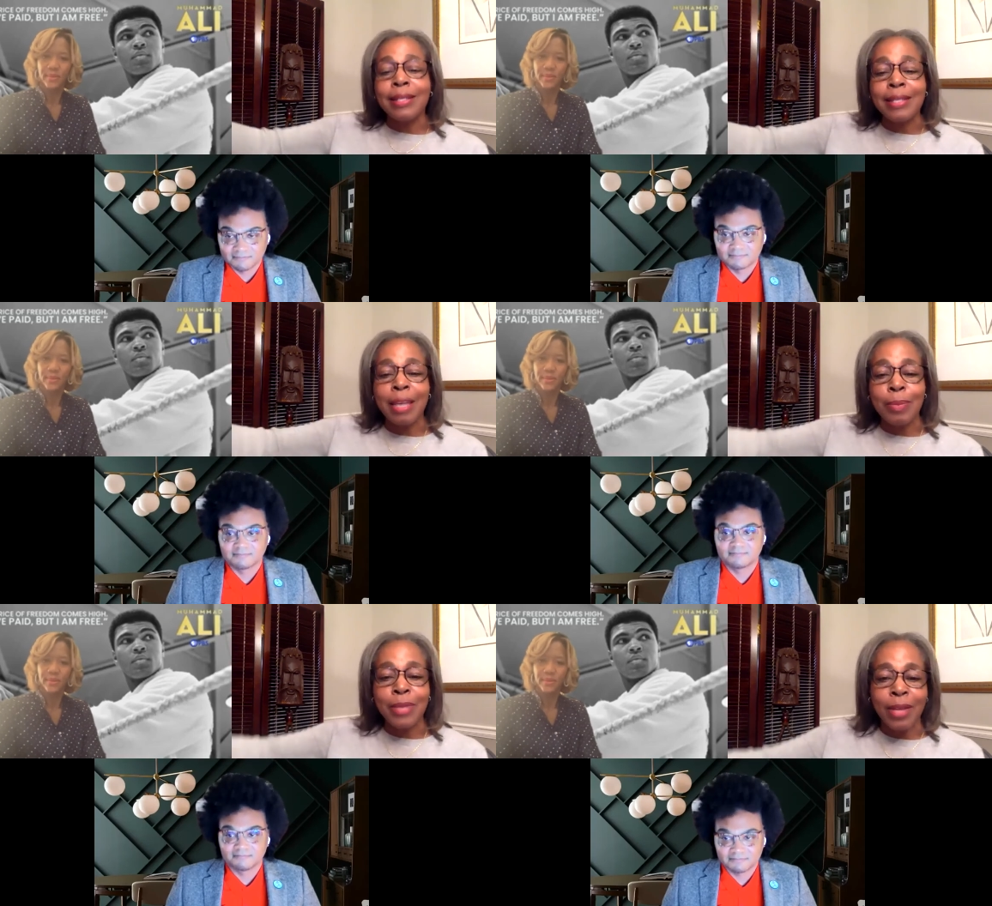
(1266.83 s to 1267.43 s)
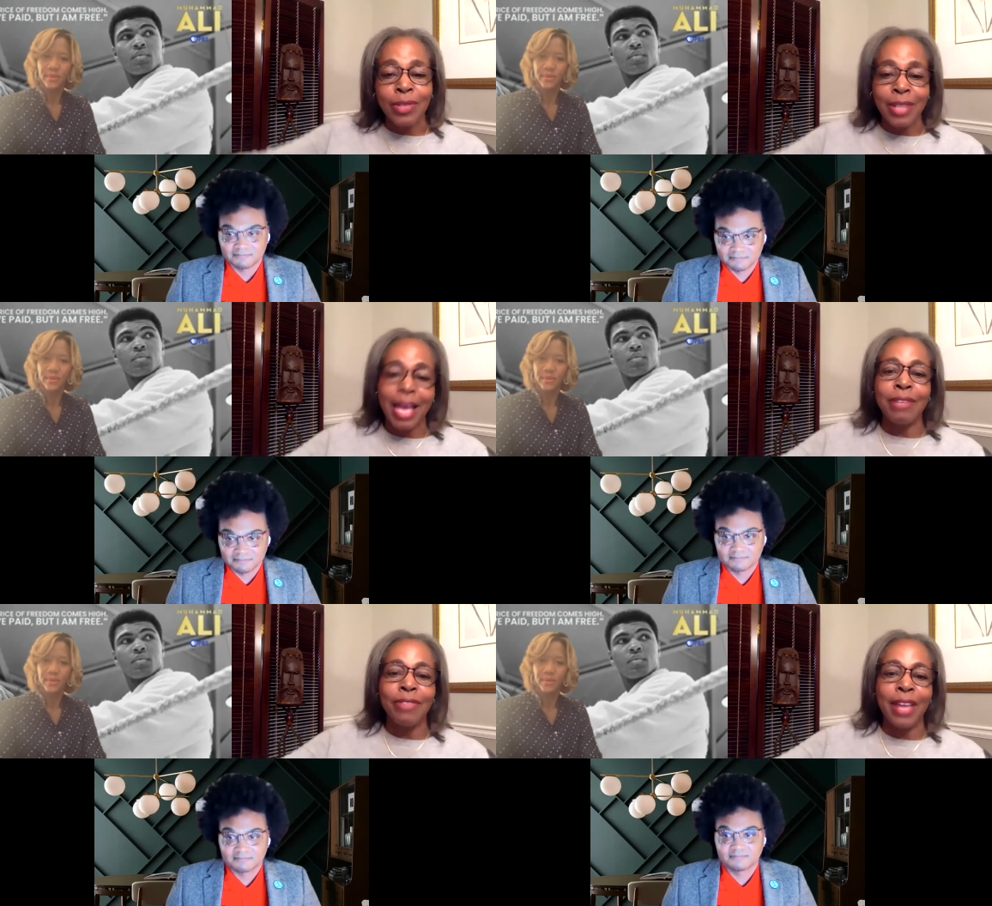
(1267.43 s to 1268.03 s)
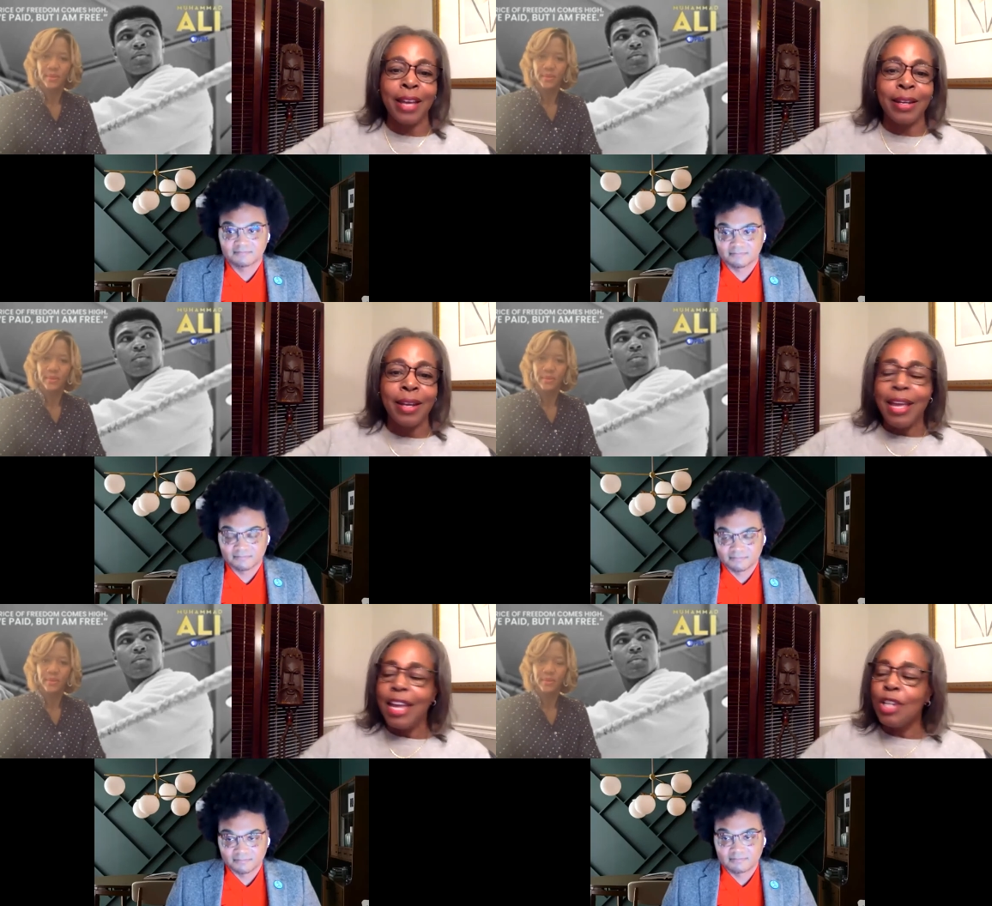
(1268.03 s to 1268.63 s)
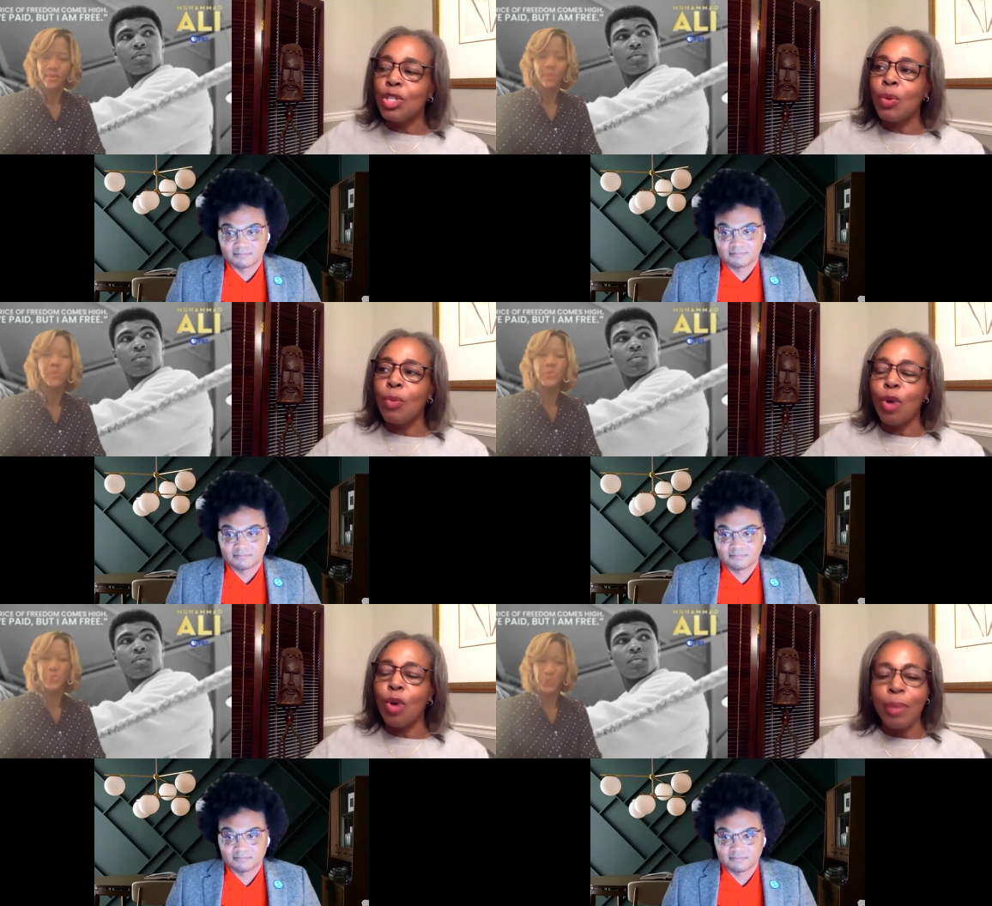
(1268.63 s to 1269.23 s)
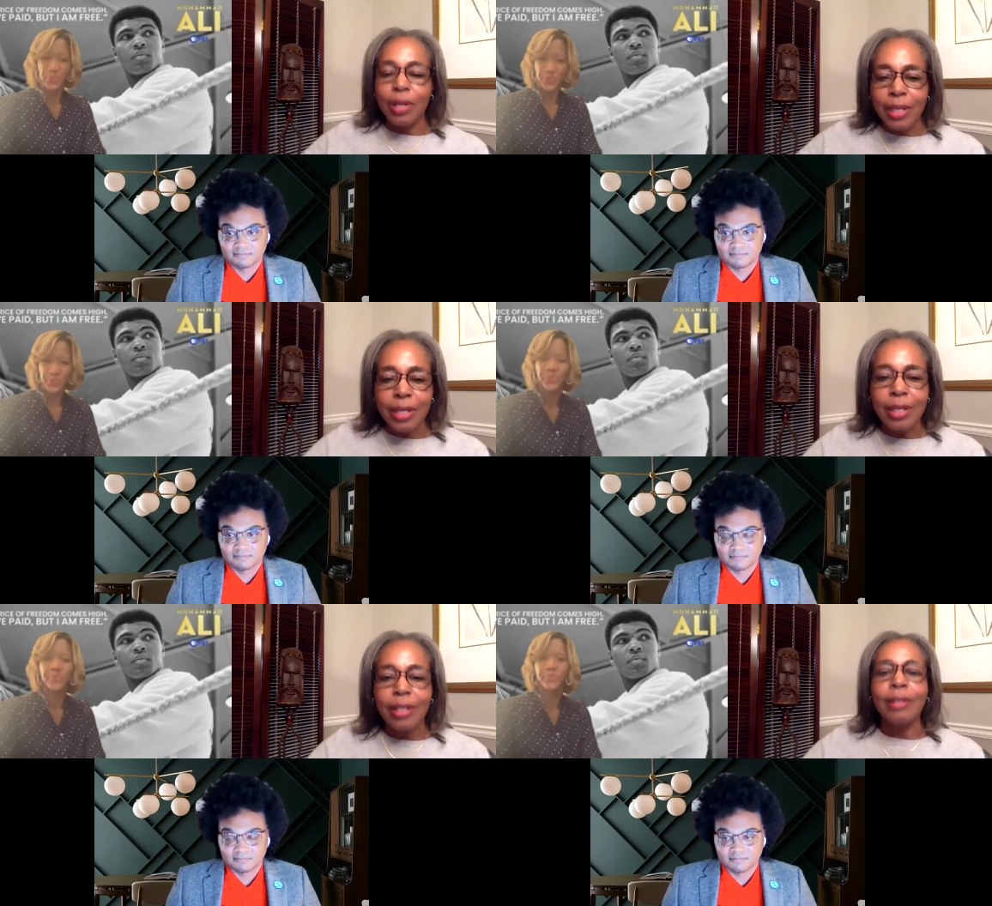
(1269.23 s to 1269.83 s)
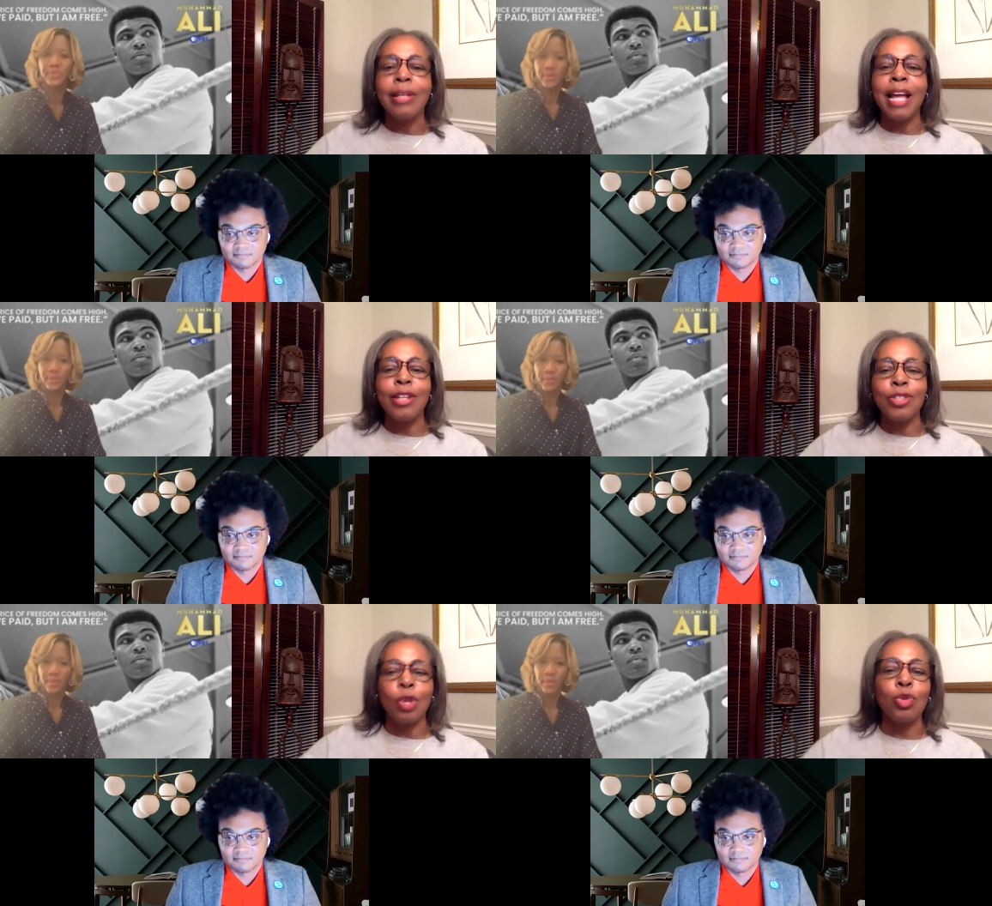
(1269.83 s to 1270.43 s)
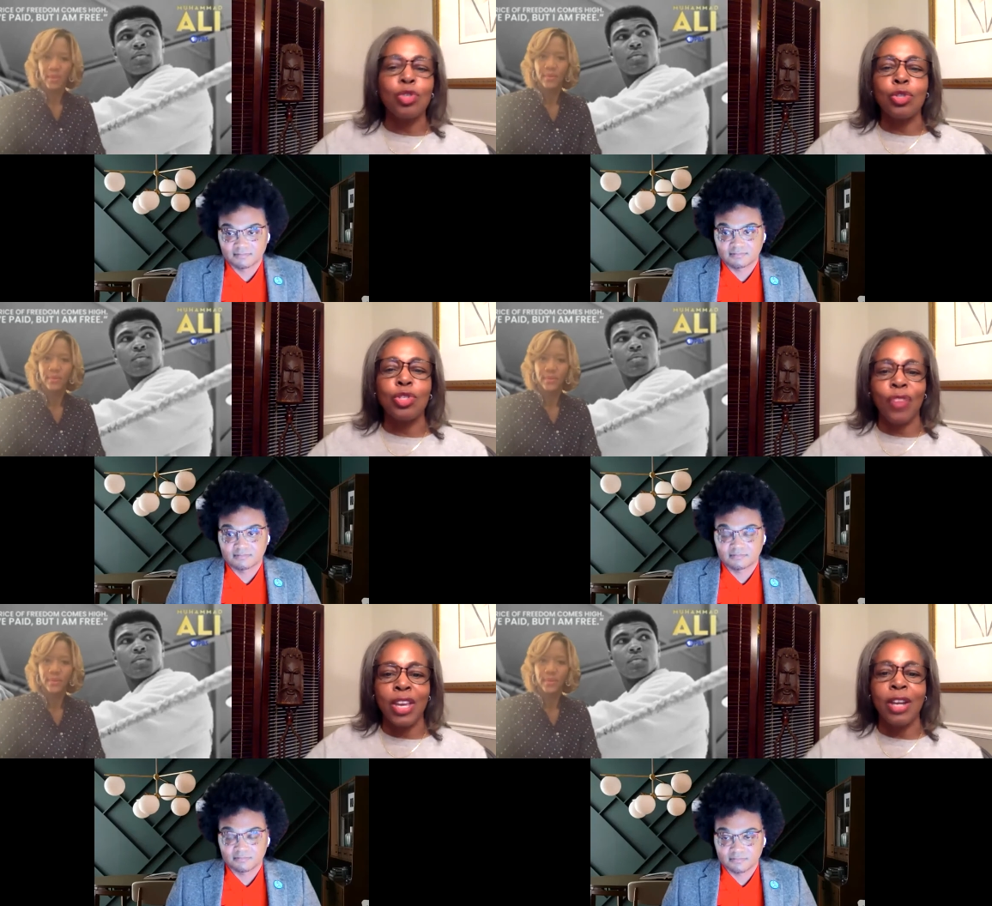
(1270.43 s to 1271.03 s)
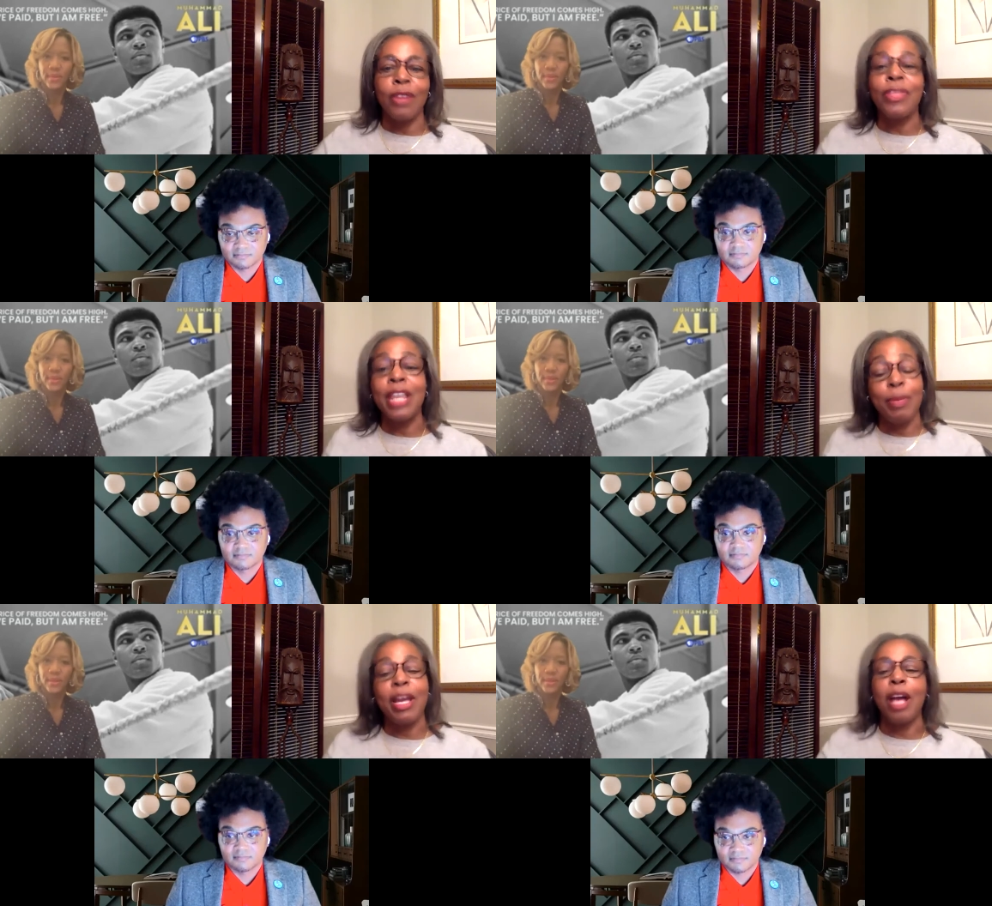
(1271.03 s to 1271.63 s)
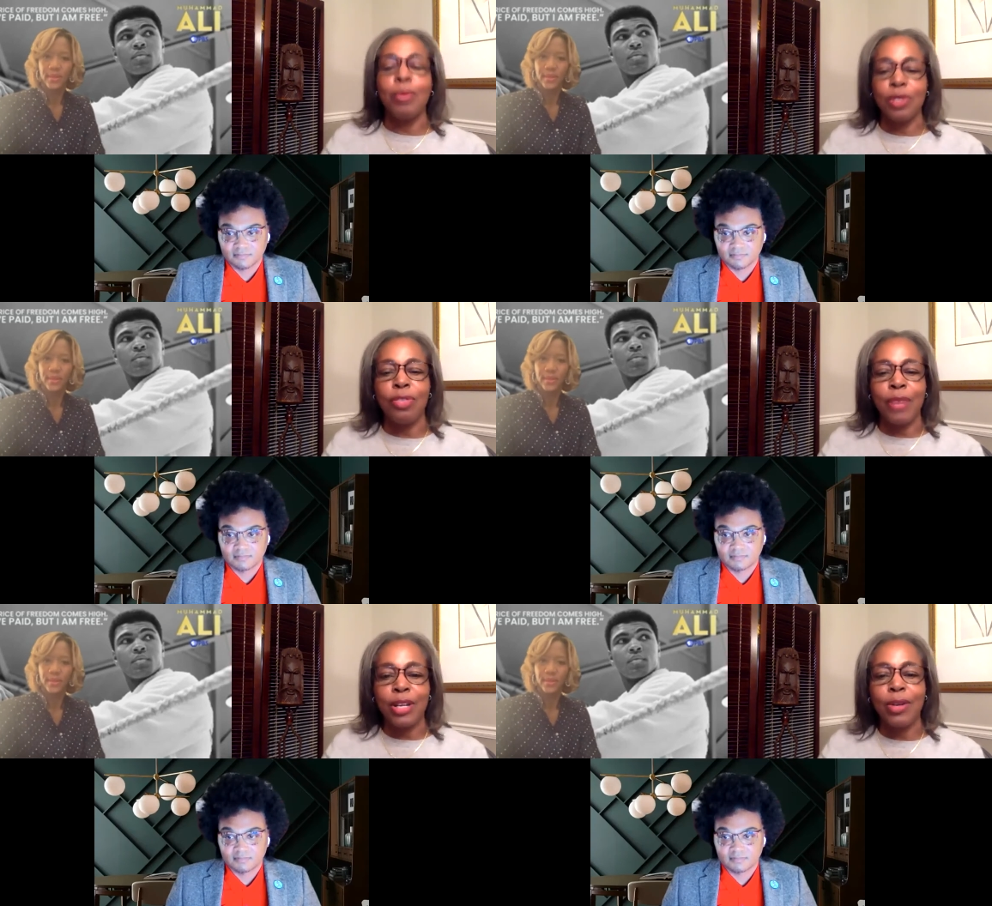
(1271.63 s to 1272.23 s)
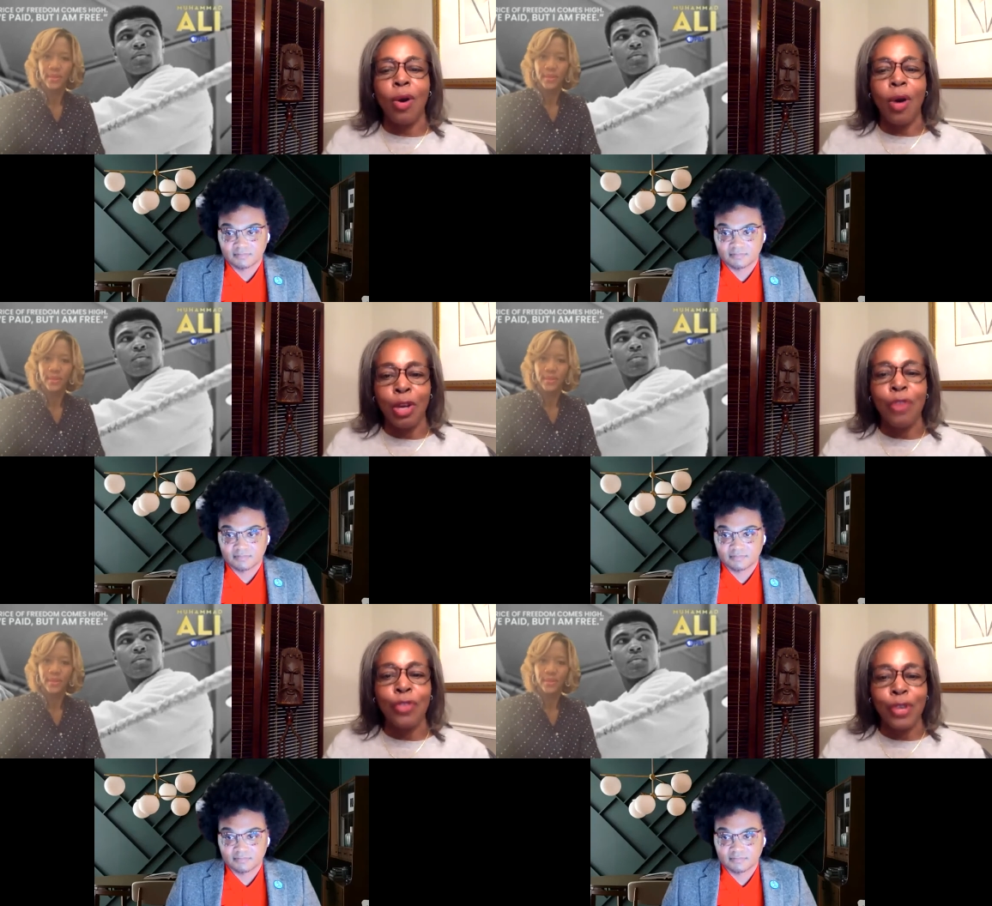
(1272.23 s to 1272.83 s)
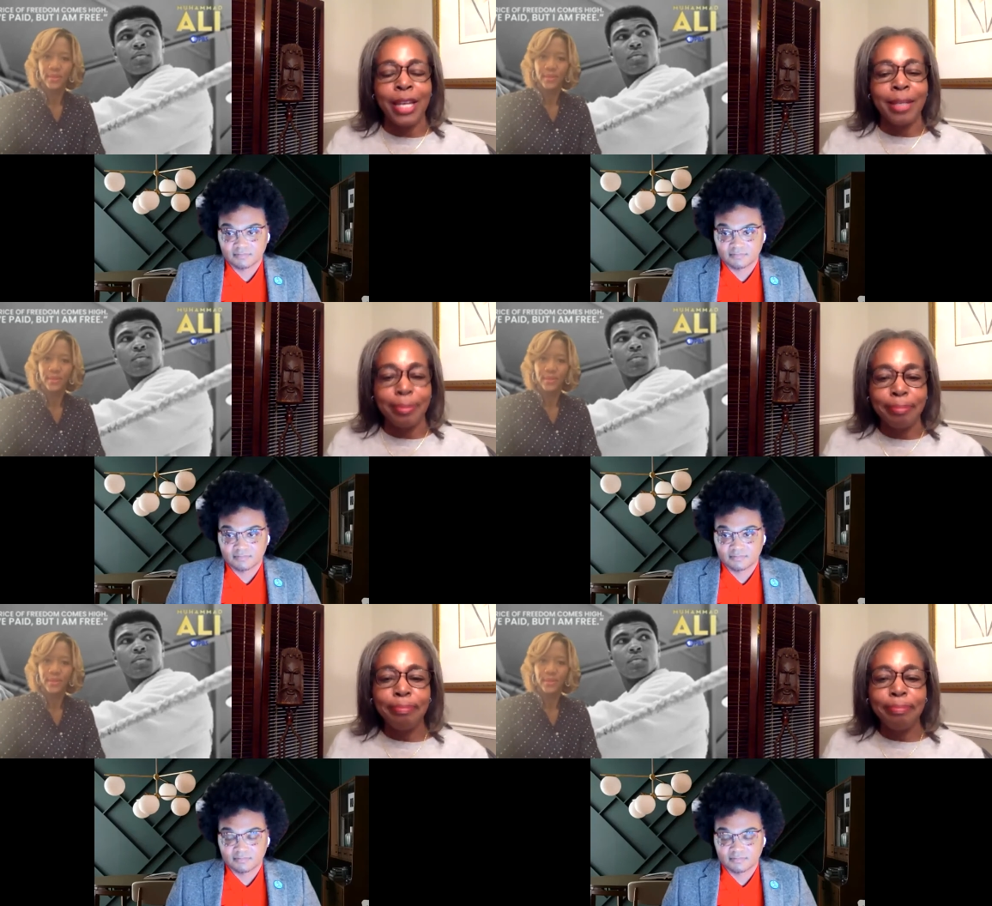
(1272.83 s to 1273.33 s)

Speaker 1: steps outside of that into a more political and social sphere, then it becomes a threat all over again.